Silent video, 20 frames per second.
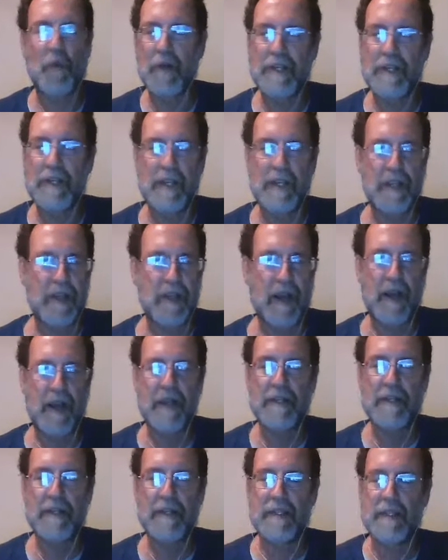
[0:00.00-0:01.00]
It's a few
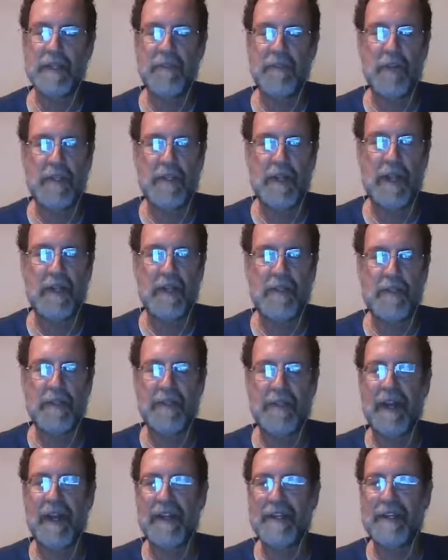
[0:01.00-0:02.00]
sentences and I can
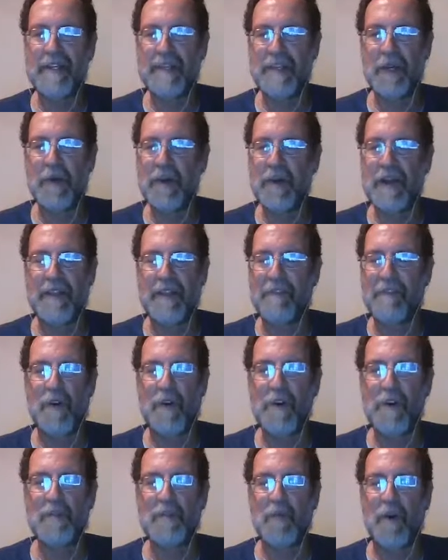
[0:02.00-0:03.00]
do it. And the first
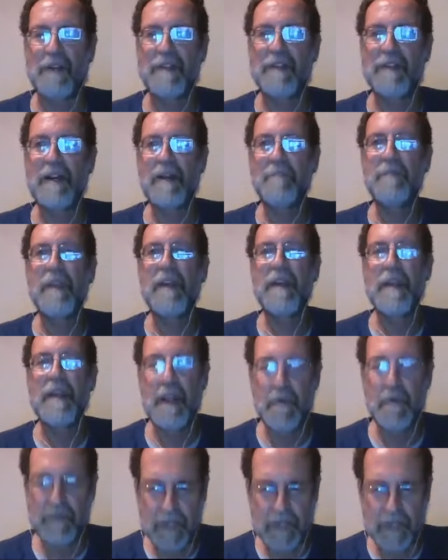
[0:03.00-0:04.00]
one, it was
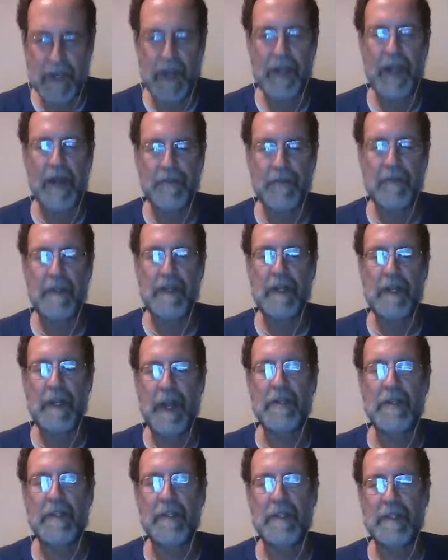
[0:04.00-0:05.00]
the day after the
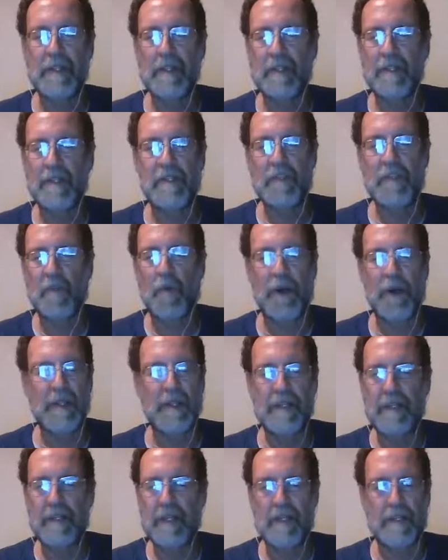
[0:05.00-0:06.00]
election in
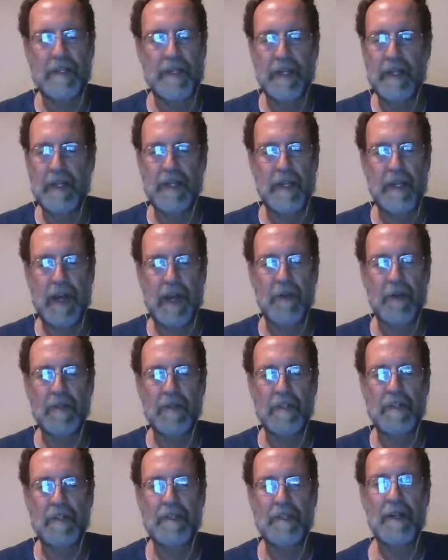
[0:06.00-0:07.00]
2016. I
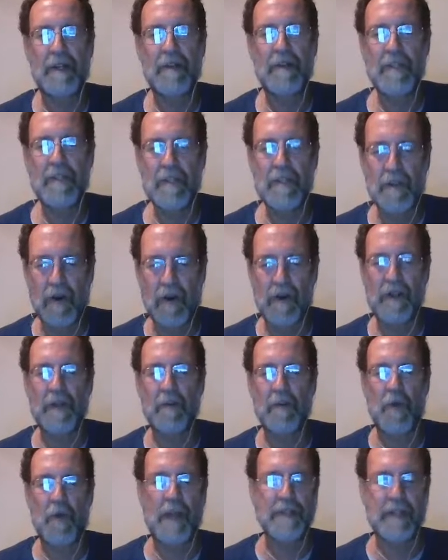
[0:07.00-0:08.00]
was starting
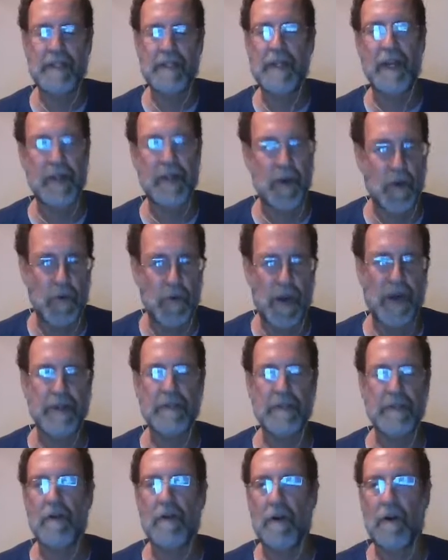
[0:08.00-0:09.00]
a residency. I go around
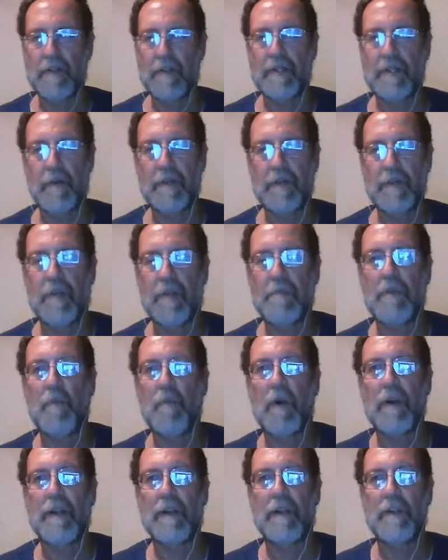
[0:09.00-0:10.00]
as an artist. I was going to be
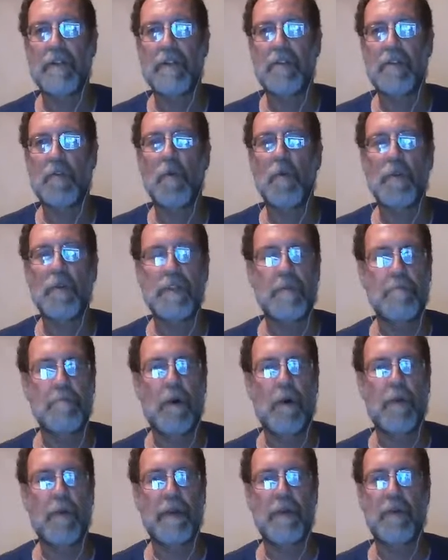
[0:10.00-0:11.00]
working in schools in
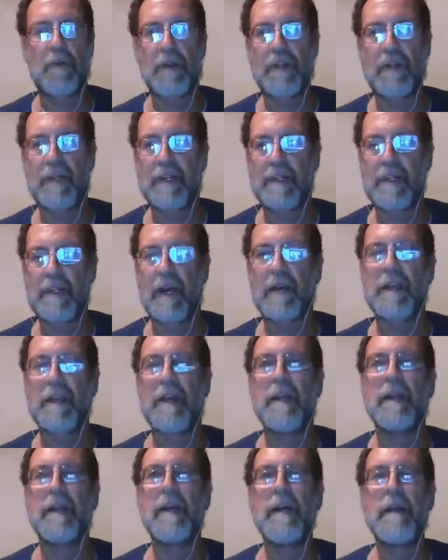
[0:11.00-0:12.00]
Bowling Green,
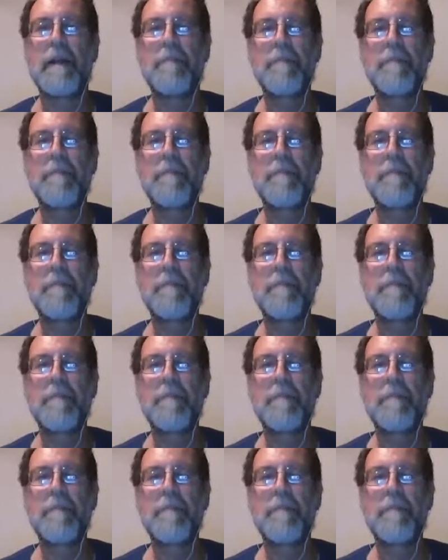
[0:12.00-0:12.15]
Kentucky.